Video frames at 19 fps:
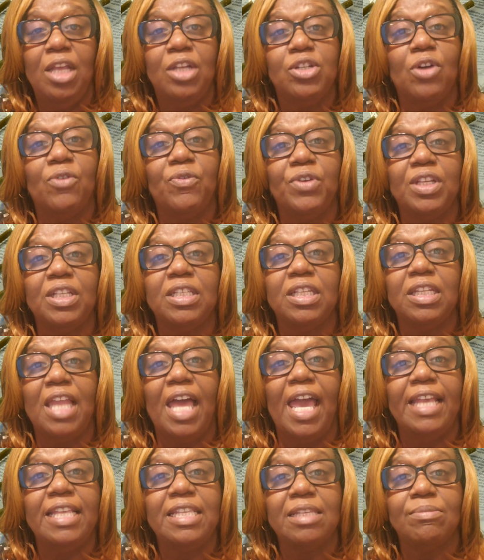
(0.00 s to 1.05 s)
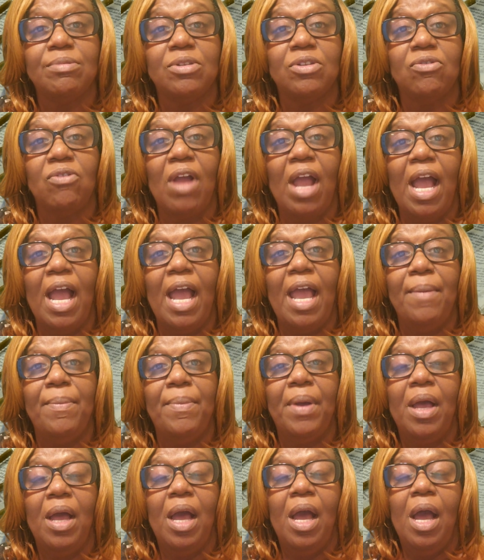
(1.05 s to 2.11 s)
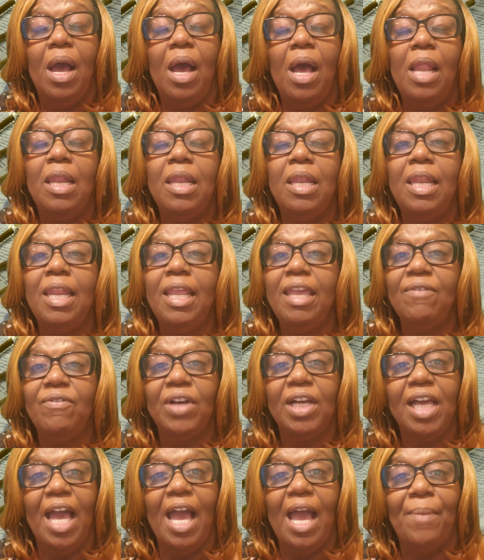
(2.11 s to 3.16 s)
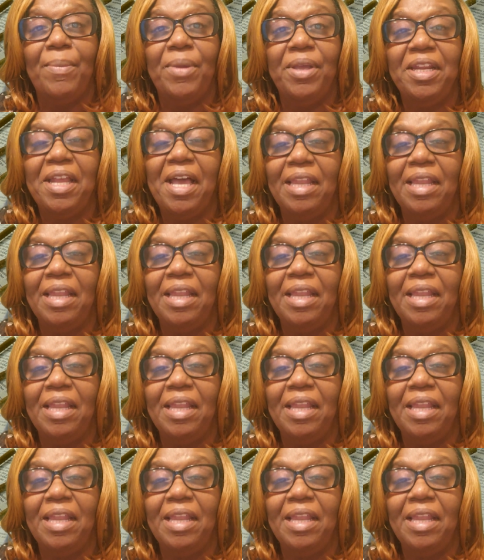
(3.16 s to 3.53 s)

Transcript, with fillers: Don't forget to like, subscribe, leave a comment.